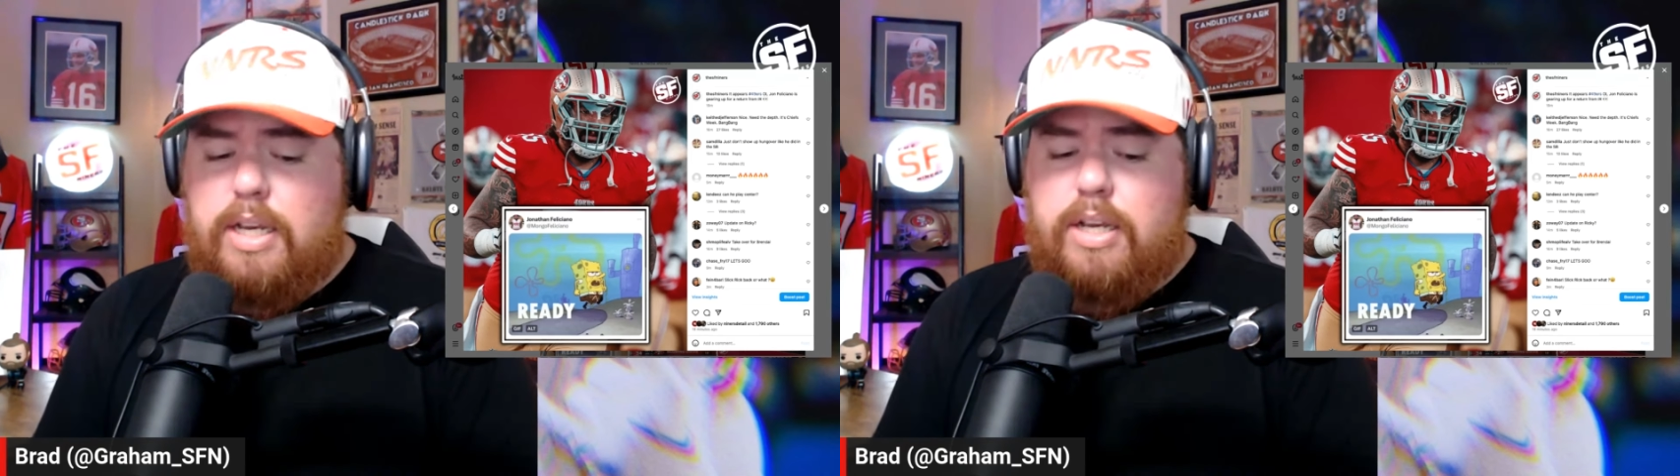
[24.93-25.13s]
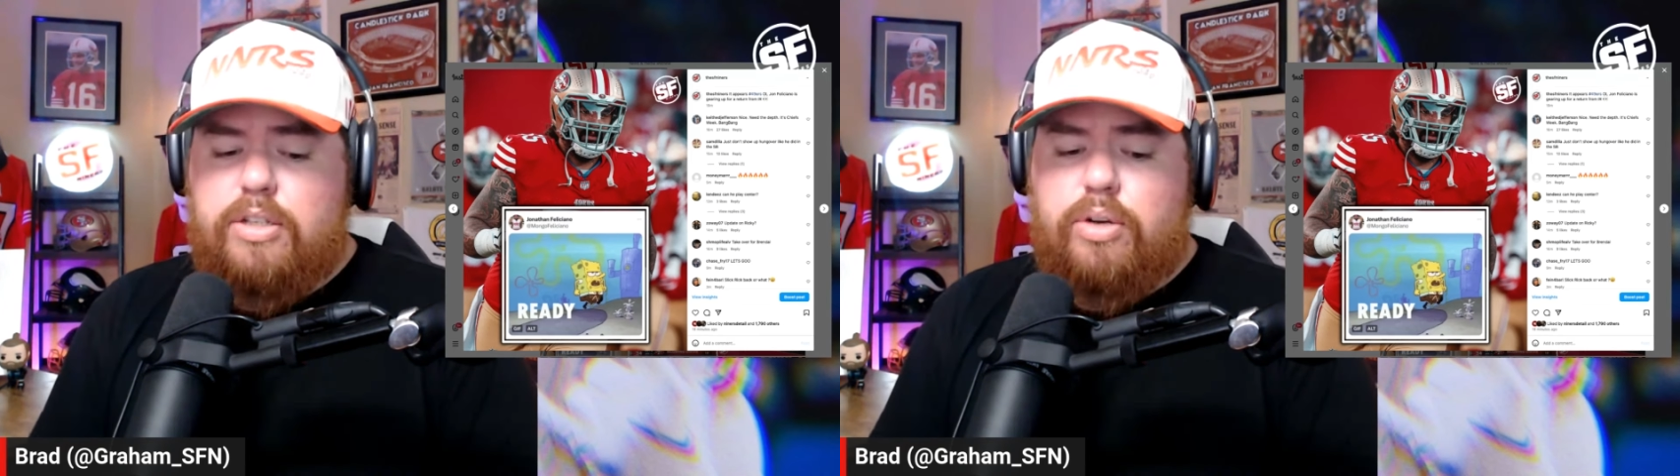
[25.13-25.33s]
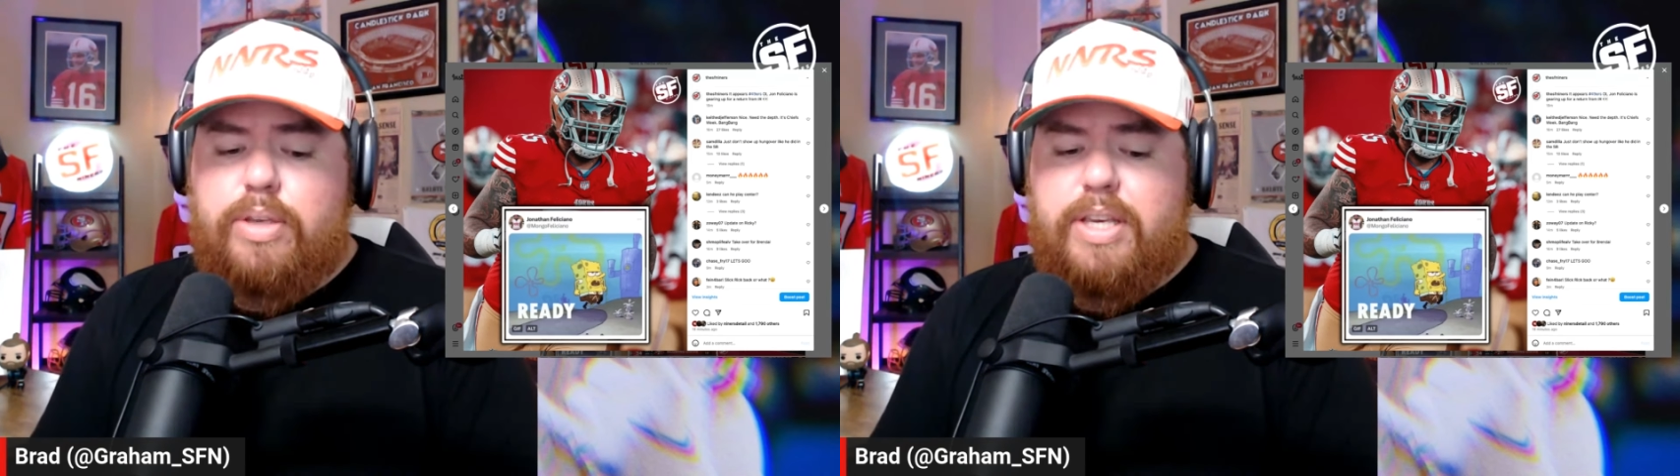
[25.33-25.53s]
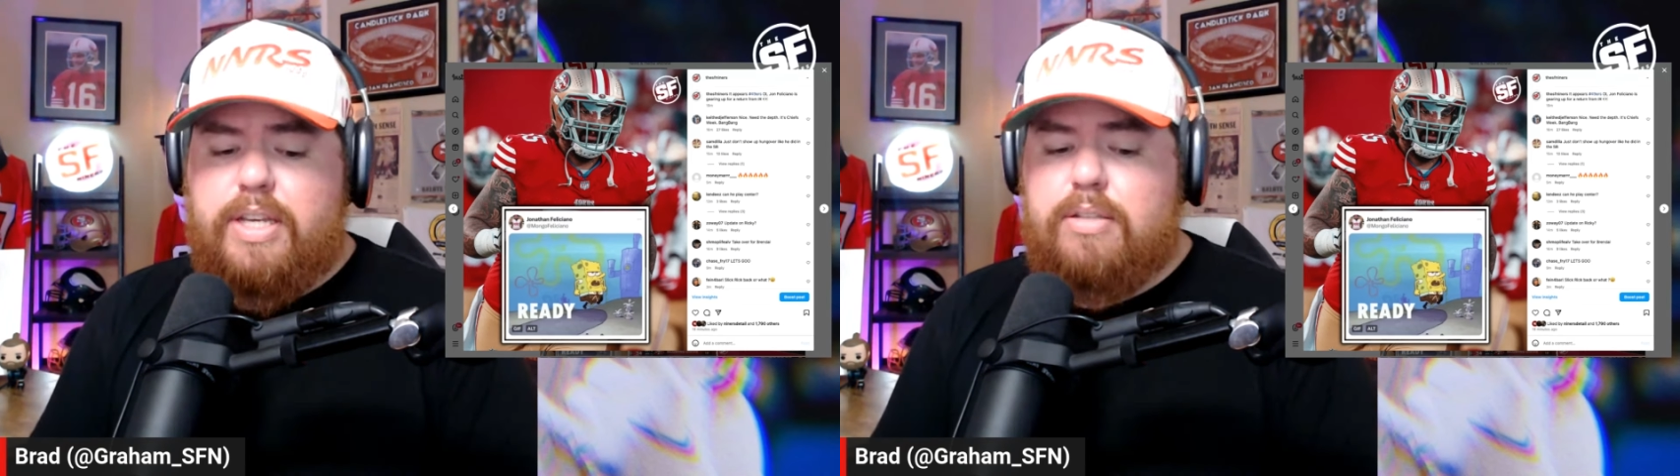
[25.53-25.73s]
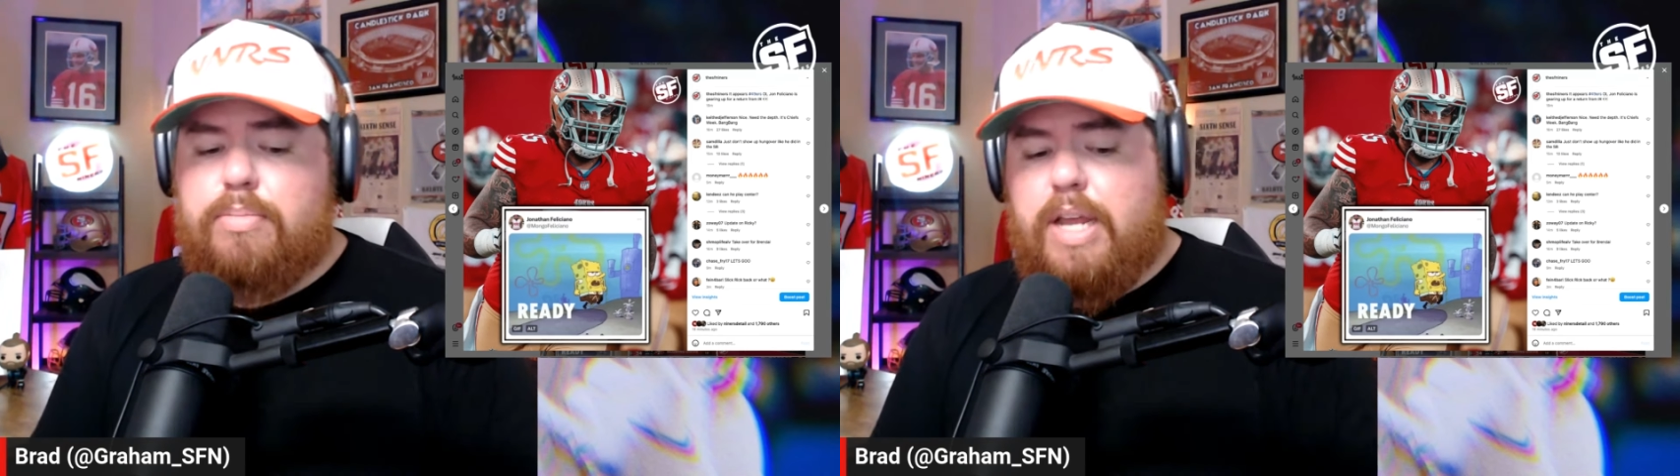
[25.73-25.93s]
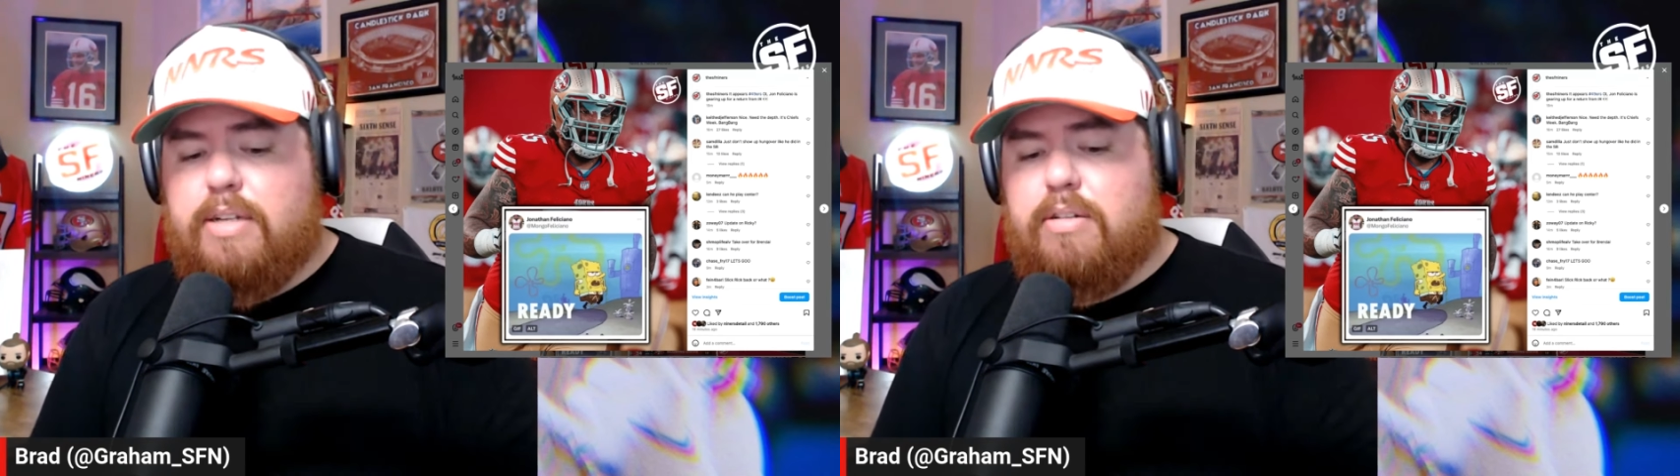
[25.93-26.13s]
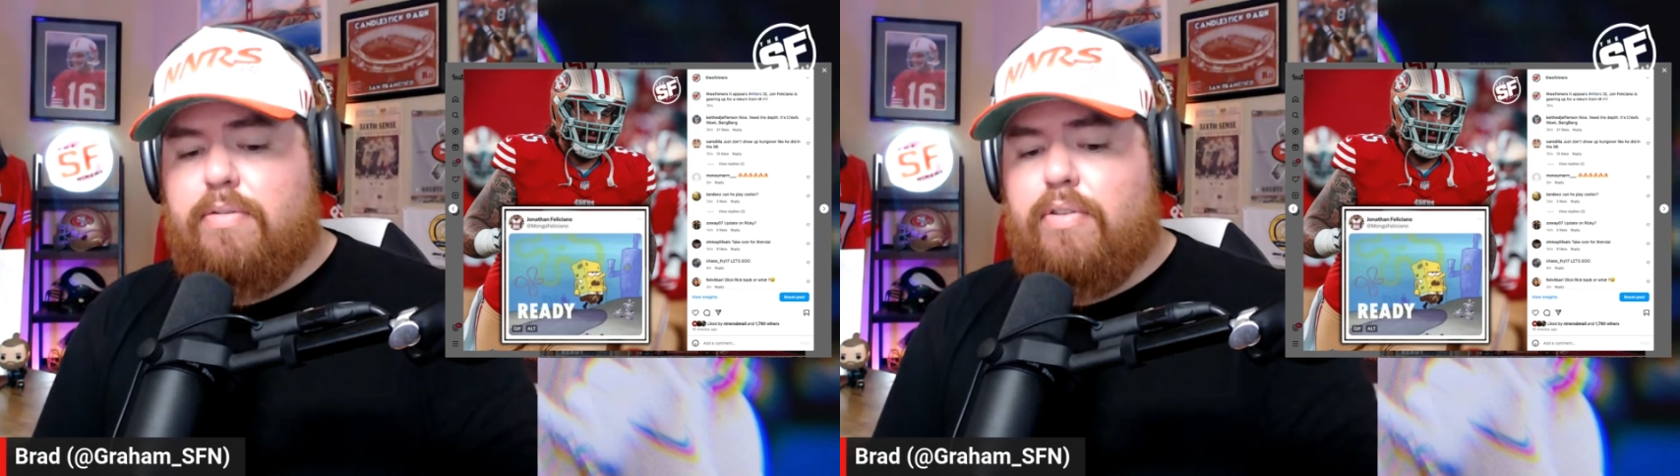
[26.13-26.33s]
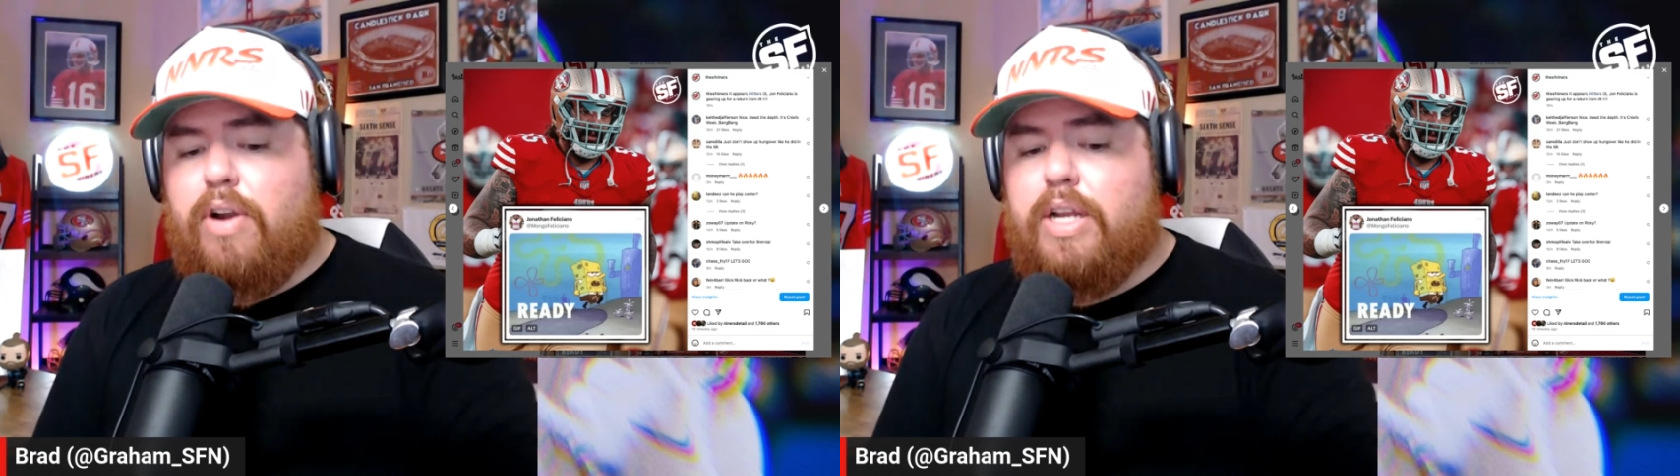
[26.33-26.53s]
So he hasn't been active
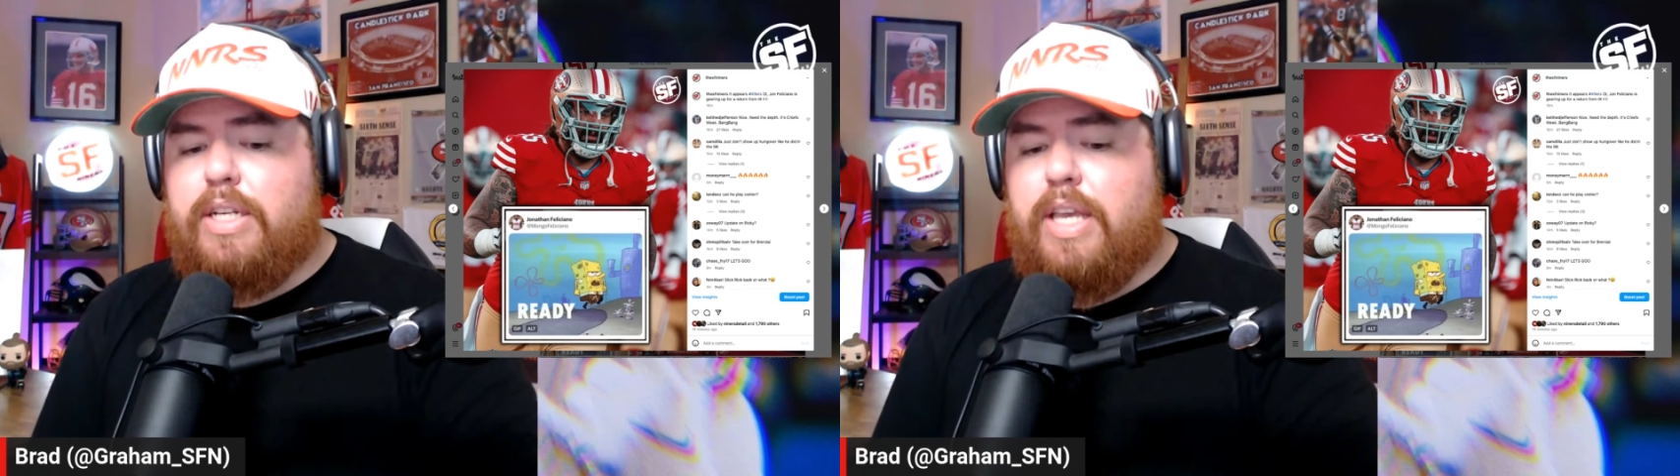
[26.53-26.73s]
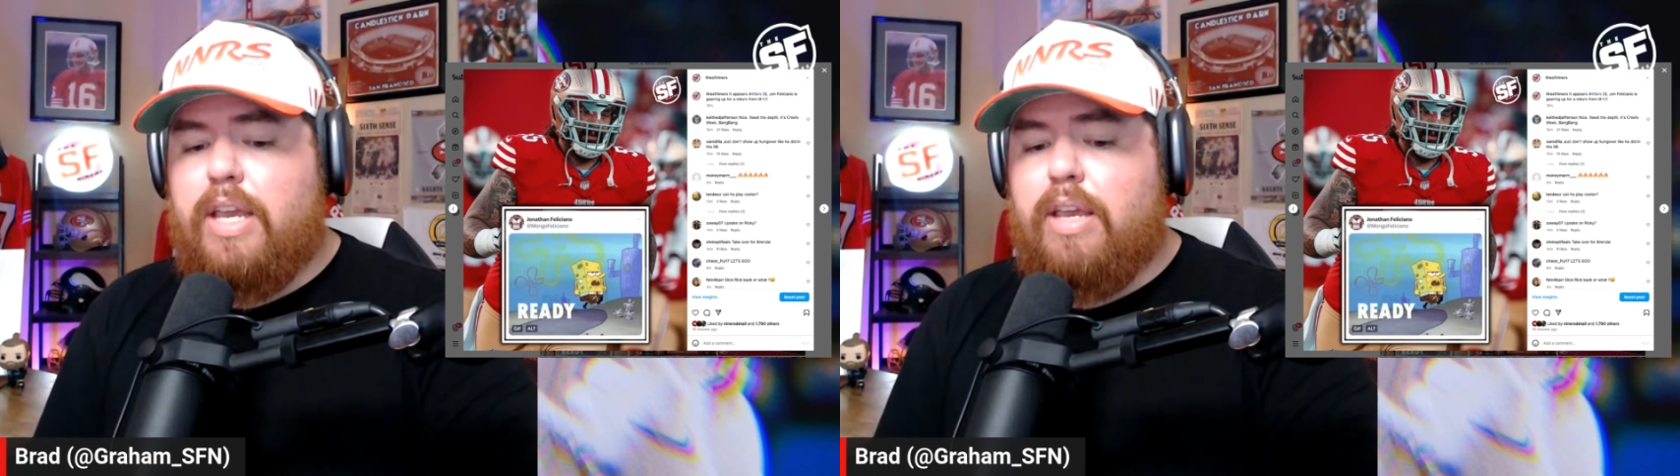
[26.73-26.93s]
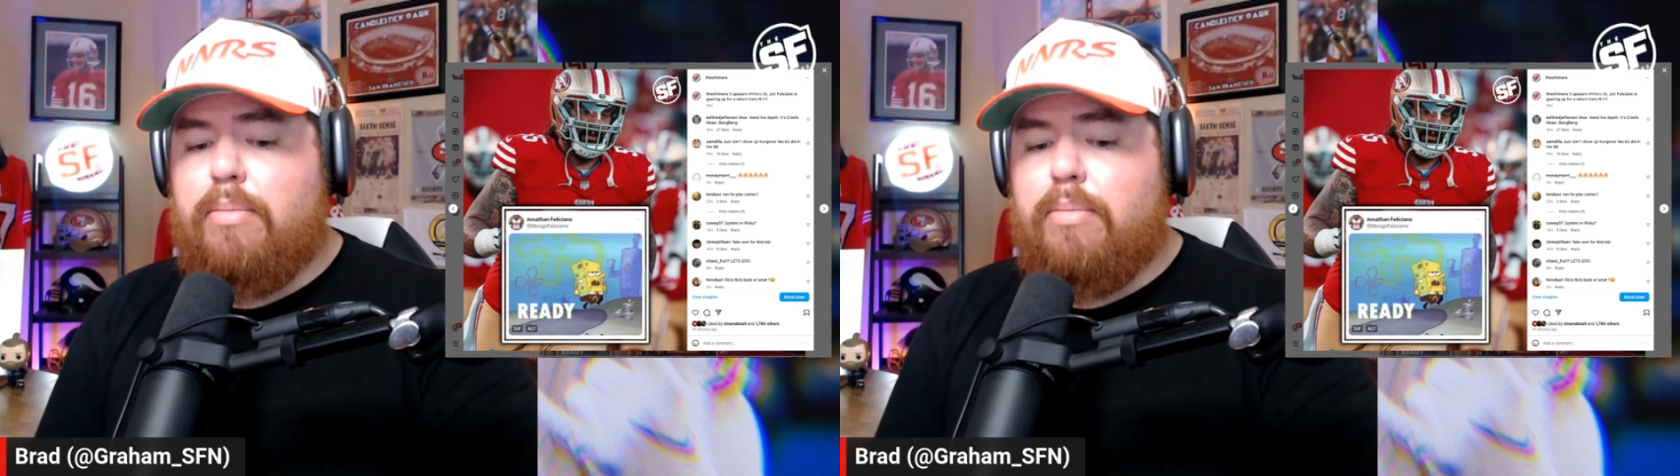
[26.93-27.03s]
for any game,